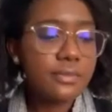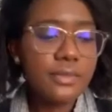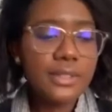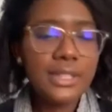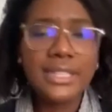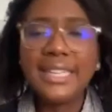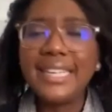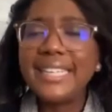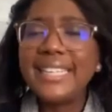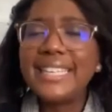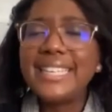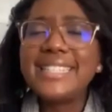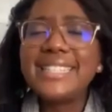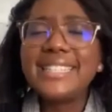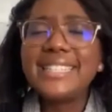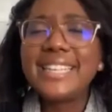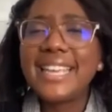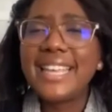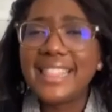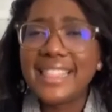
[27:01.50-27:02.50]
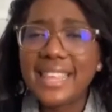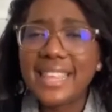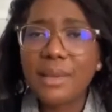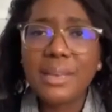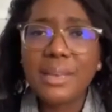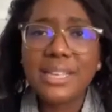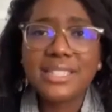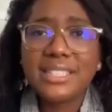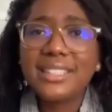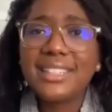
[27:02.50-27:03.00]
Like, is it in
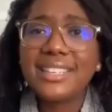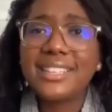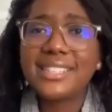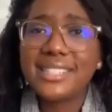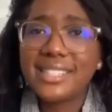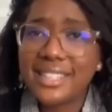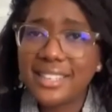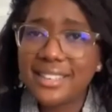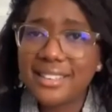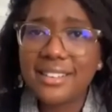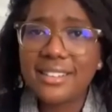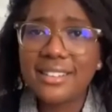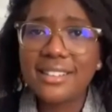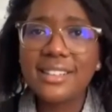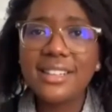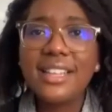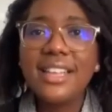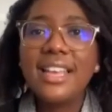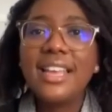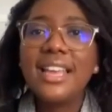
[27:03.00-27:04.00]
them? Is it their skill?